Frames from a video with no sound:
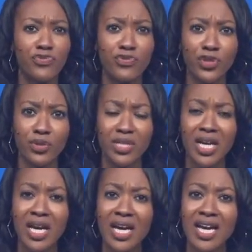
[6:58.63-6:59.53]
fruit.
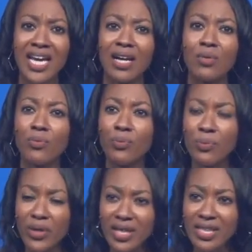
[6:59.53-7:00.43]
And I
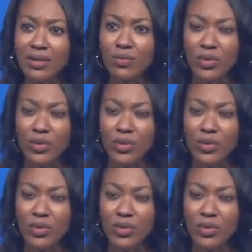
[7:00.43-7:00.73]
really